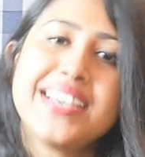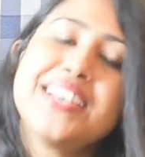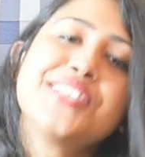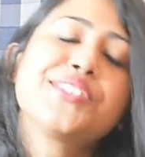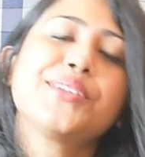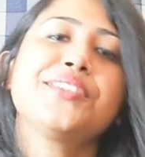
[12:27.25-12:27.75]

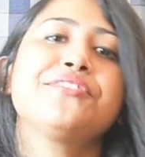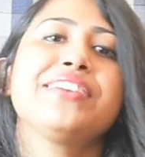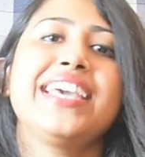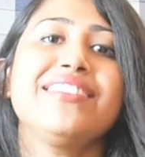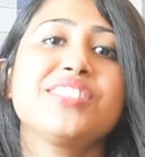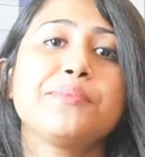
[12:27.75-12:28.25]
So the
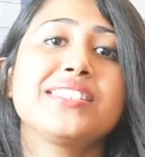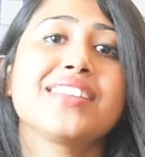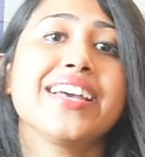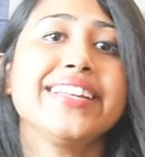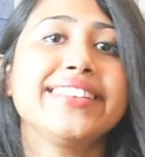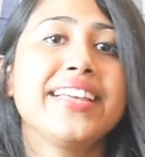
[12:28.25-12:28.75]
waves
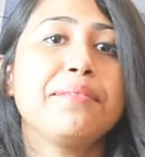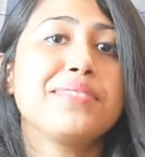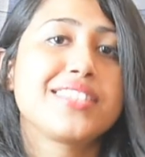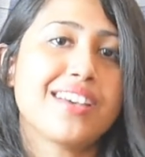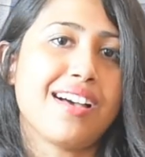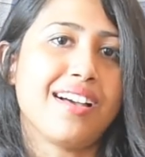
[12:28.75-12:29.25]
beside them
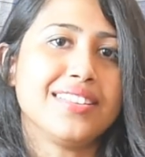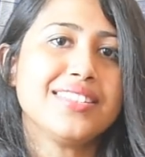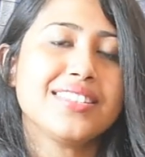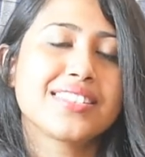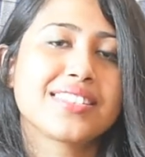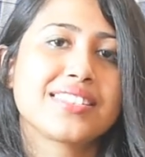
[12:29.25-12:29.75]

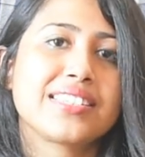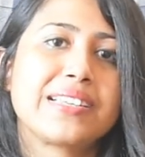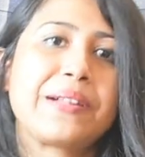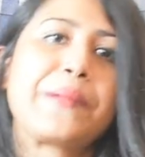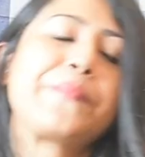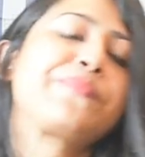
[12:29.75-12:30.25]
danced,
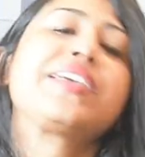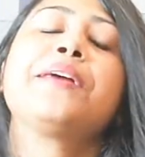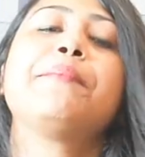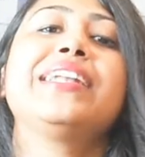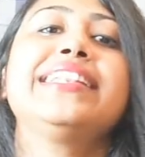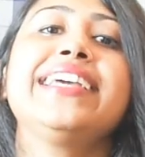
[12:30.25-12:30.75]

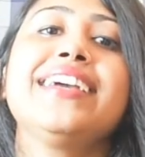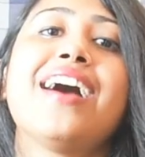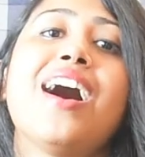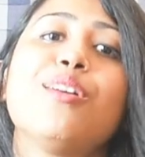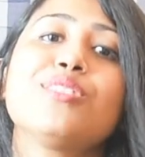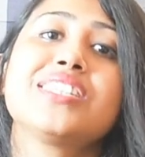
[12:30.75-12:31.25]
but they
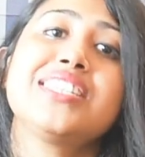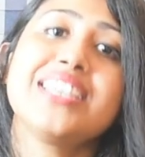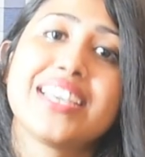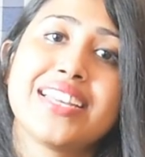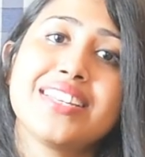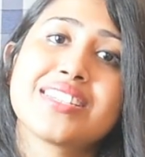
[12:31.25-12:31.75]

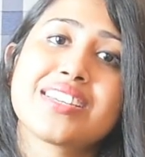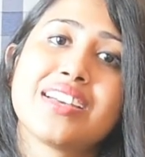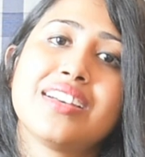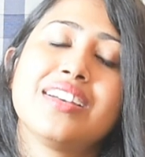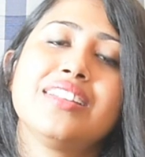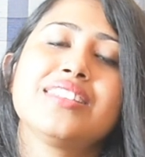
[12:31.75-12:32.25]
outdid
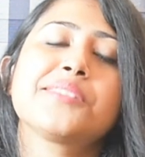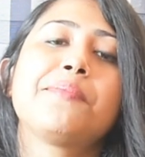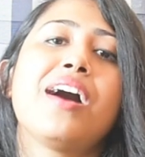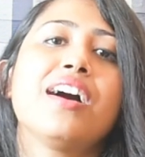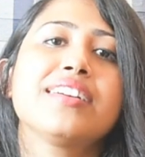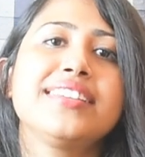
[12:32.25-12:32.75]
the
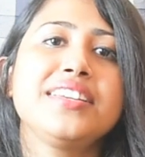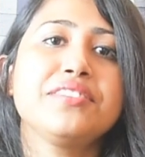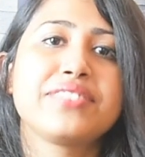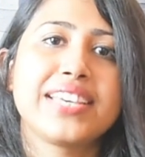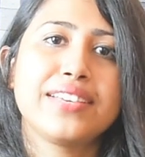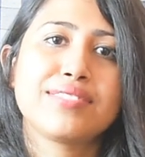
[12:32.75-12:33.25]
sparkling
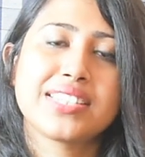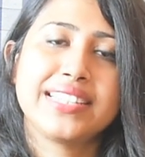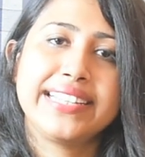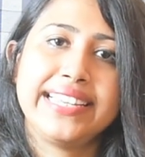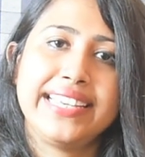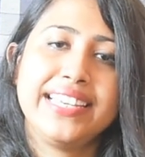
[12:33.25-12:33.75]
waves in
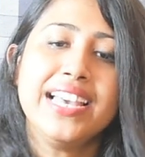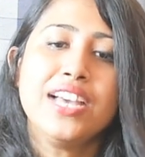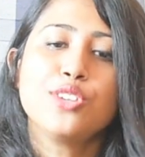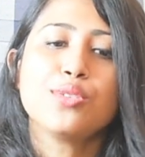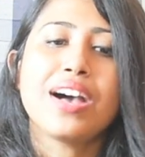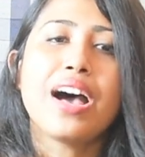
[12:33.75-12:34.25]
glee.
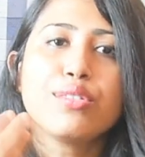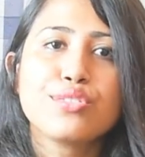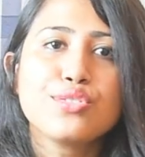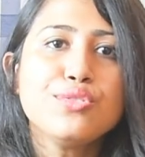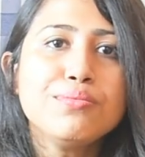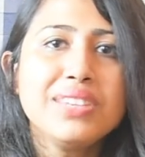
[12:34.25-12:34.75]
To
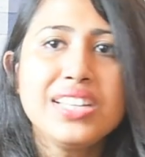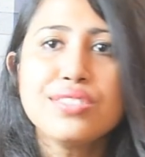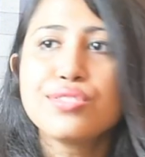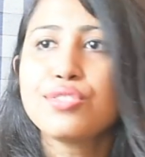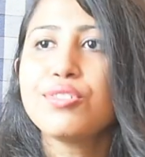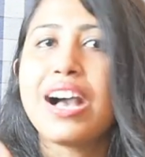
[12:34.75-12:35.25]
outdo
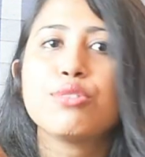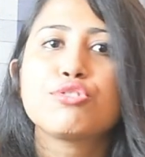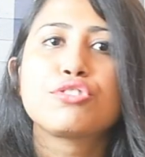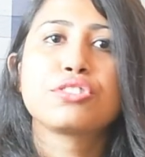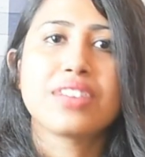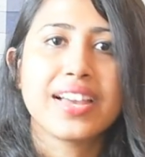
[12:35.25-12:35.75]
means to
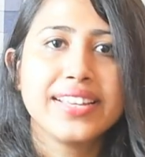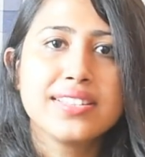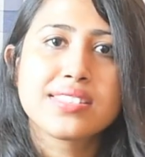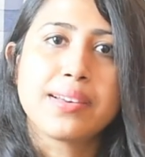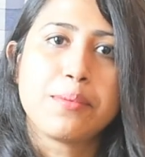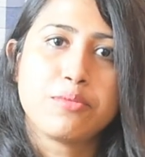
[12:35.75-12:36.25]
outshine
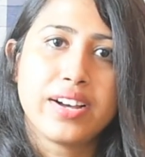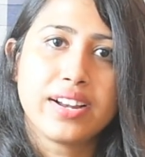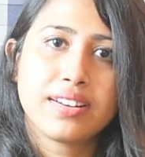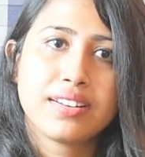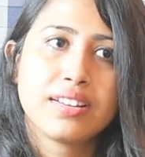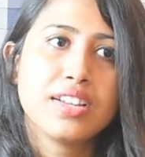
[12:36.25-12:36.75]

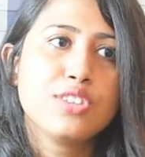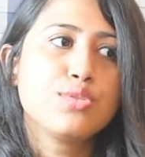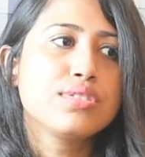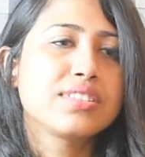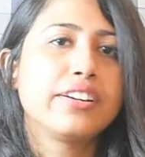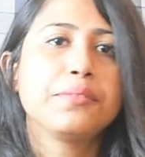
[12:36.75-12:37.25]
someone, to
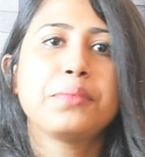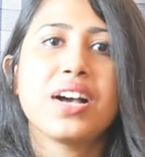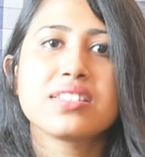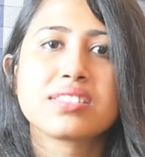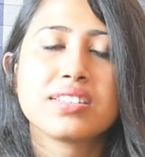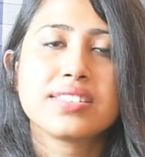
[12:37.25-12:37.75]

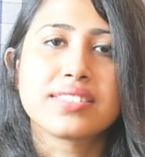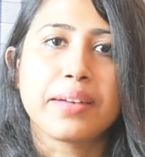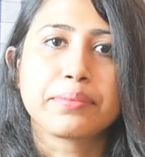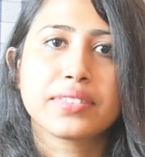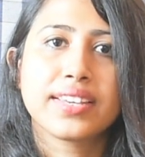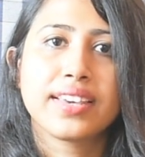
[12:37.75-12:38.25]
surpass
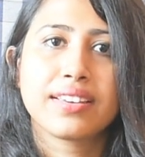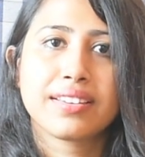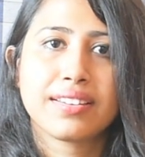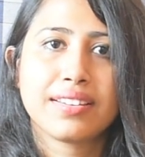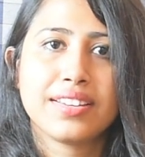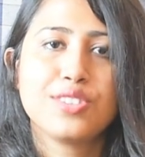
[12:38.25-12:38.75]
something,
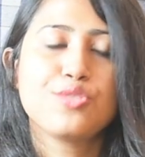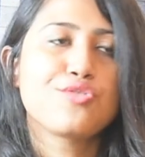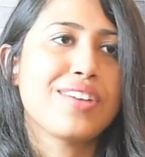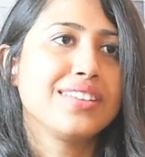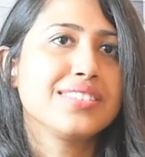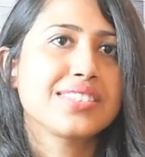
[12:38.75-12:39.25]
to
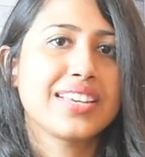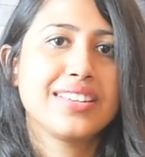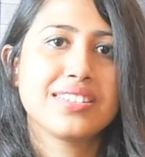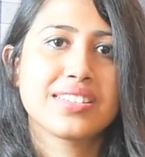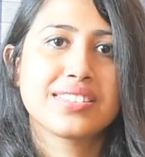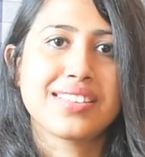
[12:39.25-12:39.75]

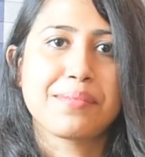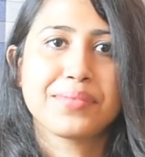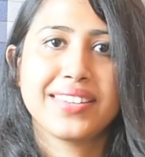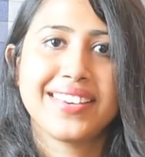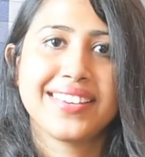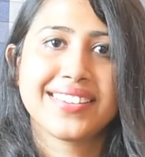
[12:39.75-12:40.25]
transcend
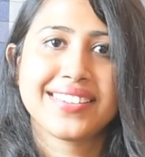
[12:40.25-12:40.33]
something.